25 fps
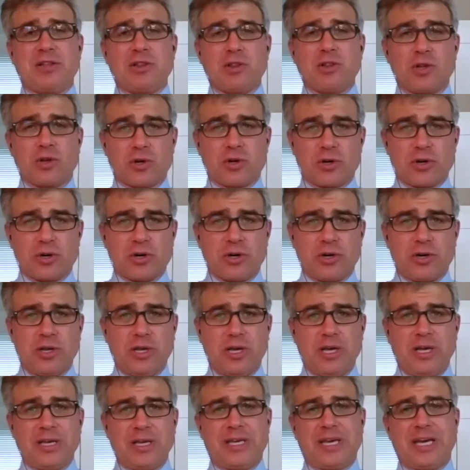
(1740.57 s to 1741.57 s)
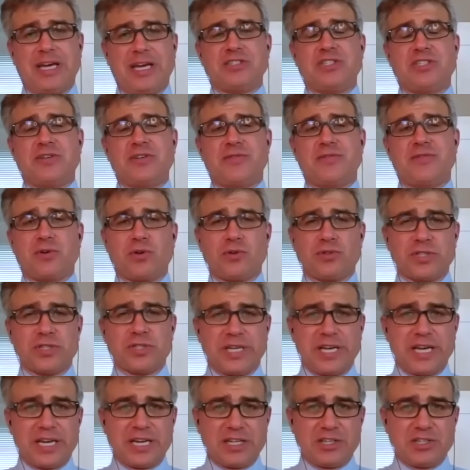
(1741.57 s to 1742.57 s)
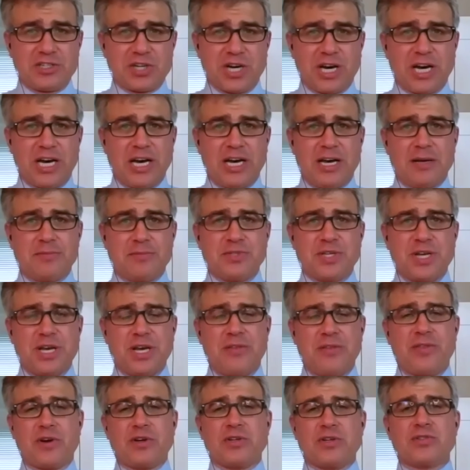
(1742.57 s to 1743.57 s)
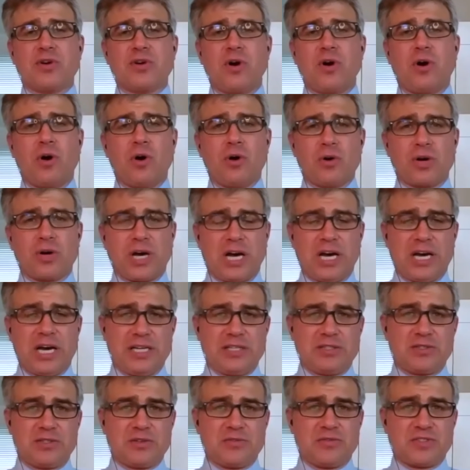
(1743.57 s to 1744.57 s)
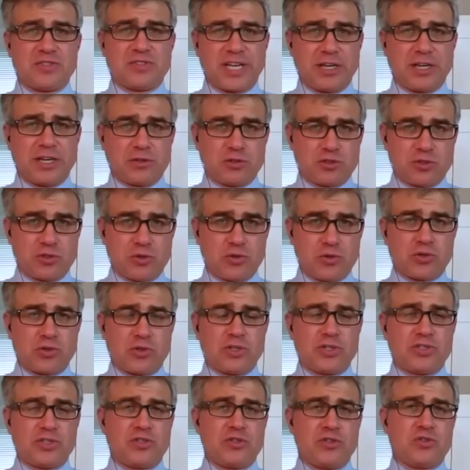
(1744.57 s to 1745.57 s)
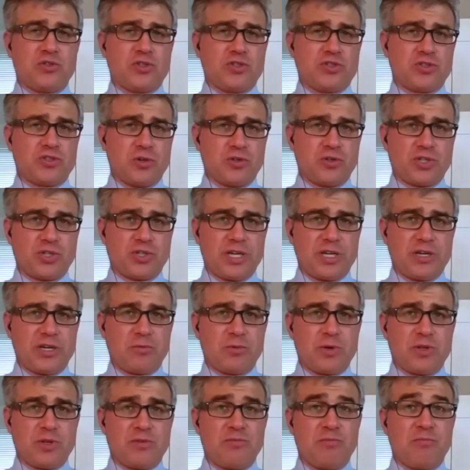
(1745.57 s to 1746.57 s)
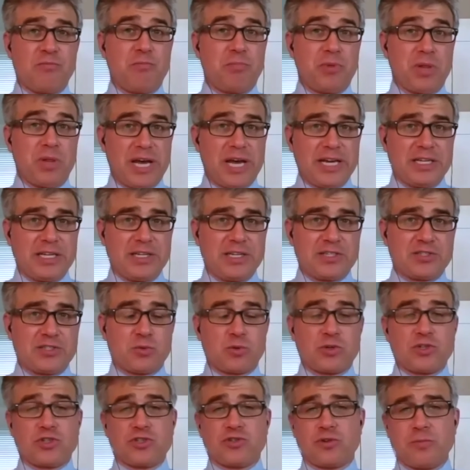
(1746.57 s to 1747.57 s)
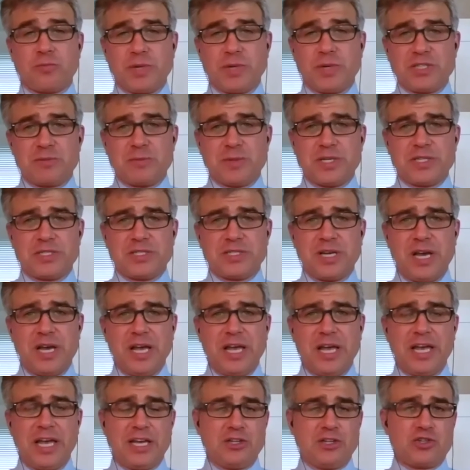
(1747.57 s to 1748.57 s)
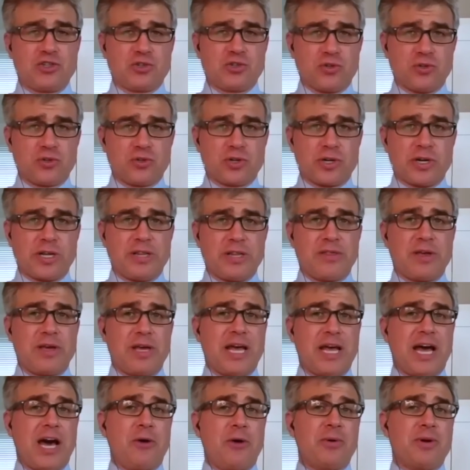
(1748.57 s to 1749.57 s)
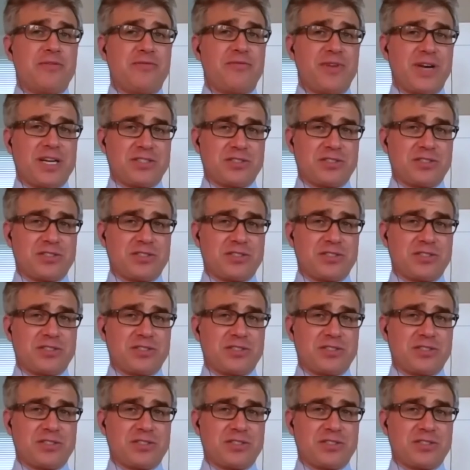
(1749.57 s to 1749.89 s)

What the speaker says: learn, has difficulty getting jobs. There's all kinds of psychosocial issues associated with blindness or strabismus in children and how it affects